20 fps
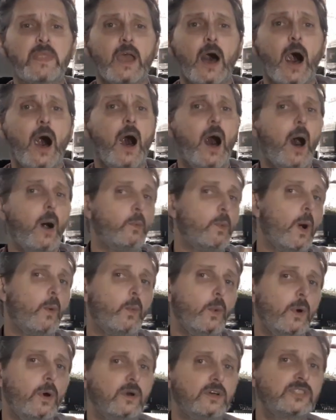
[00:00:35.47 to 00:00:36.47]
what
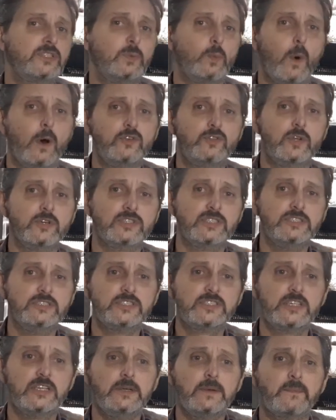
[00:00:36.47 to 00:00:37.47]
works and what
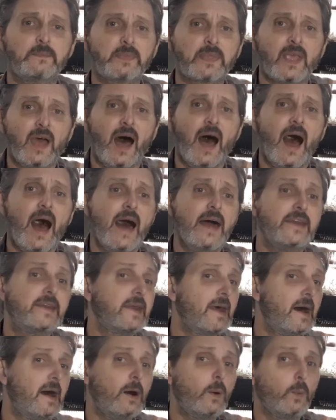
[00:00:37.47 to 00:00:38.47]
doesn't, and
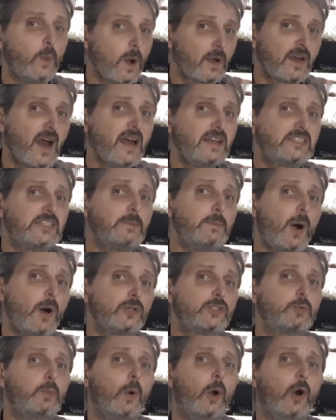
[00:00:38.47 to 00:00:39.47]
what kinds of
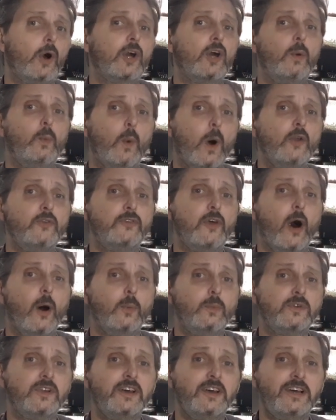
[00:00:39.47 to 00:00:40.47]
moss work and what
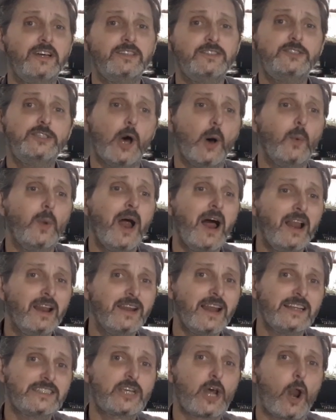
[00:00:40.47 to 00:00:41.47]
don't. So
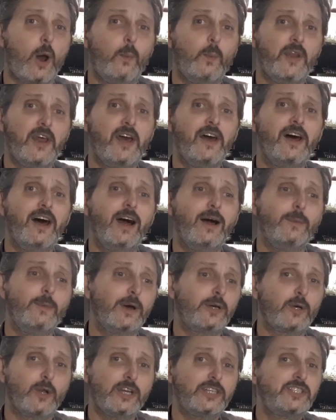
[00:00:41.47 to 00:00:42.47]
let's get on with it, and
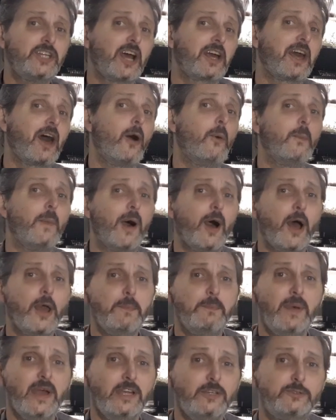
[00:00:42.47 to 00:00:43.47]
we're going to check out my
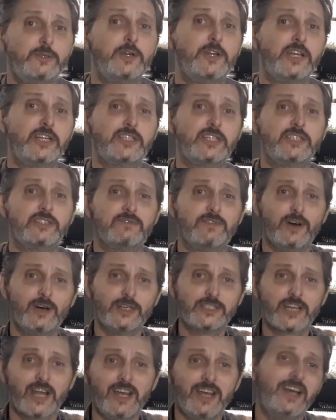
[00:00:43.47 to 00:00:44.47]
petri dishes
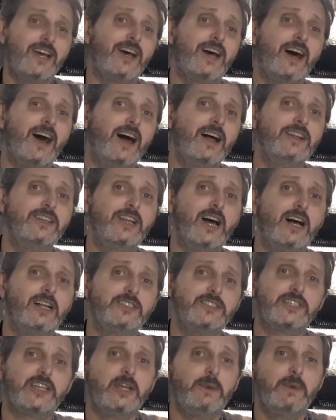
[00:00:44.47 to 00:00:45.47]
first
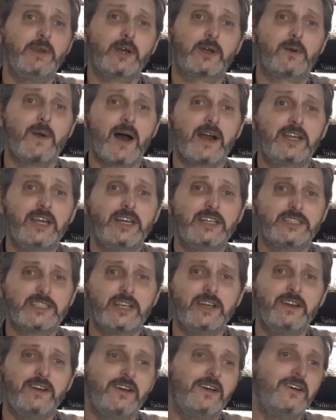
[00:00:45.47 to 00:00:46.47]
and see what the crack is.